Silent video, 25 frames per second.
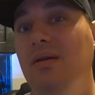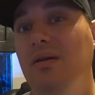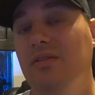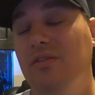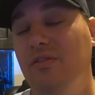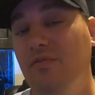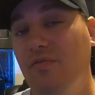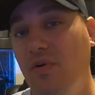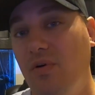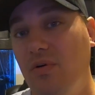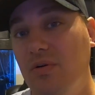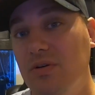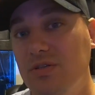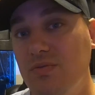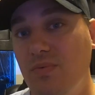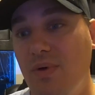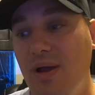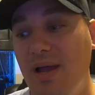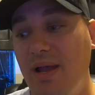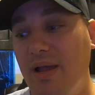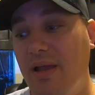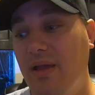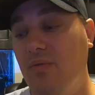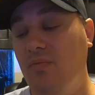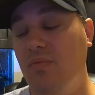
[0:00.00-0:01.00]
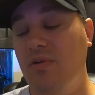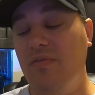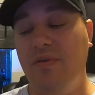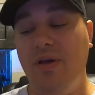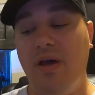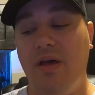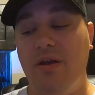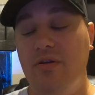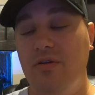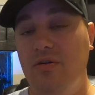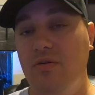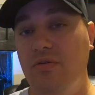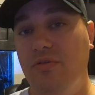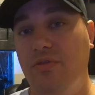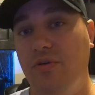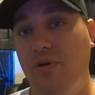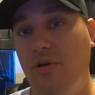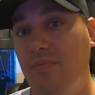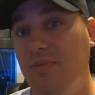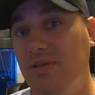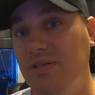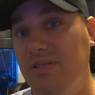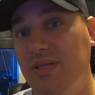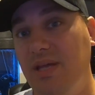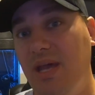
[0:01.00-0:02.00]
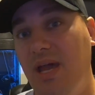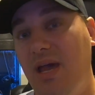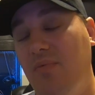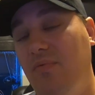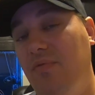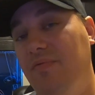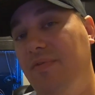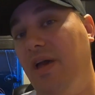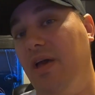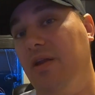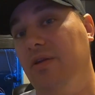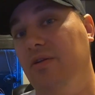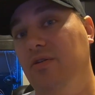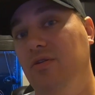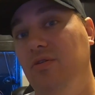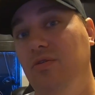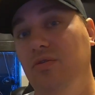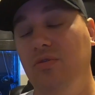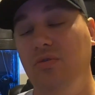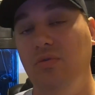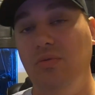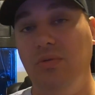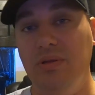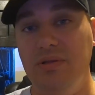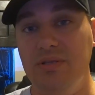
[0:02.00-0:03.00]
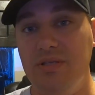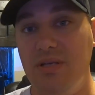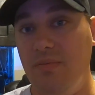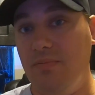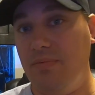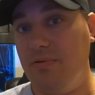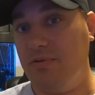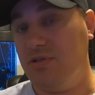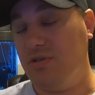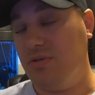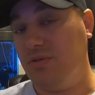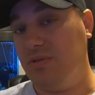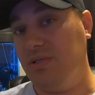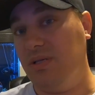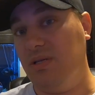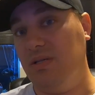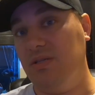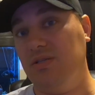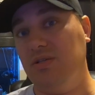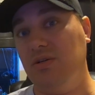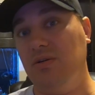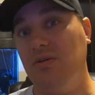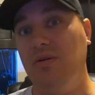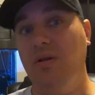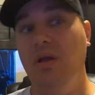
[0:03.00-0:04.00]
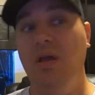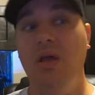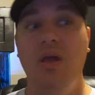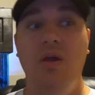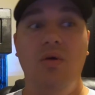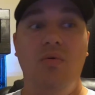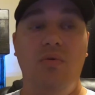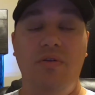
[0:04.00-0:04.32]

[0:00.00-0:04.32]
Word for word: the Volkswagen, we've got a new thermostat, we've got a new coolant temperature sensor,